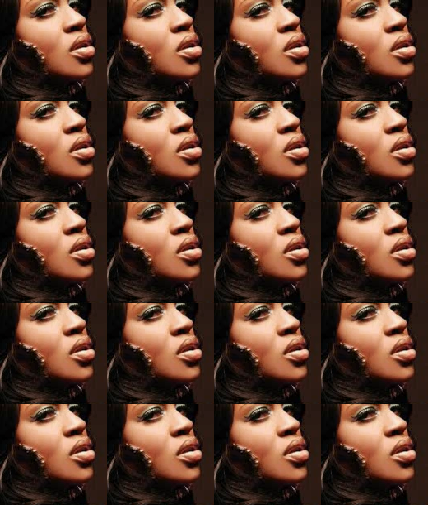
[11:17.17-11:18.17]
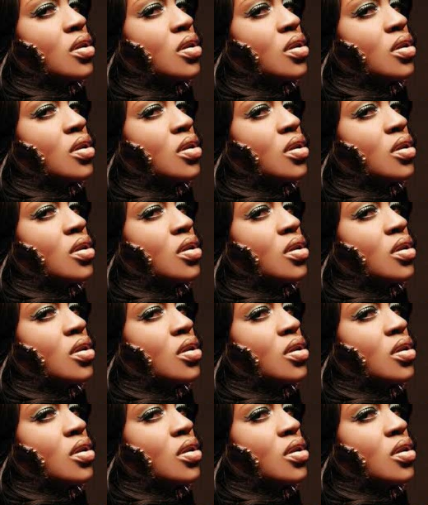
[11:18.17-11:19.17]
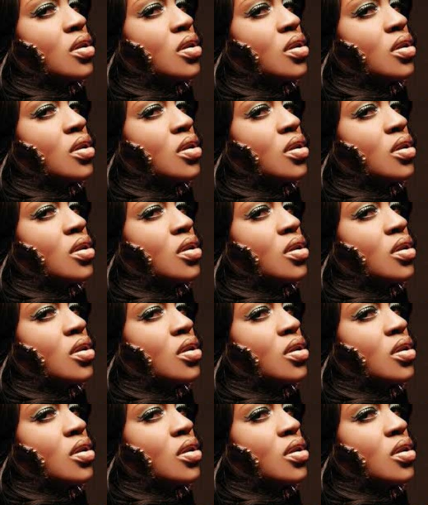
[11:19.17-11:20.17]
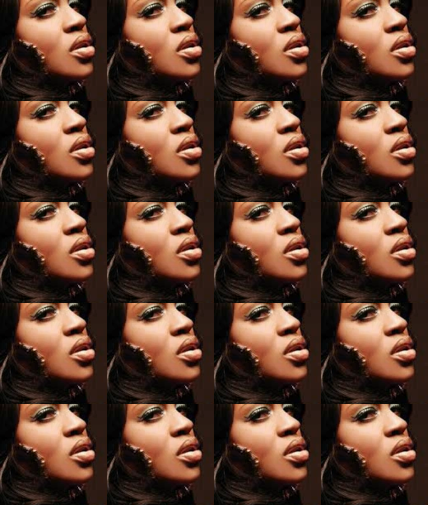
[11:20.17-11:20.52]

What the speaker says: This is a still picture; no speech is visible.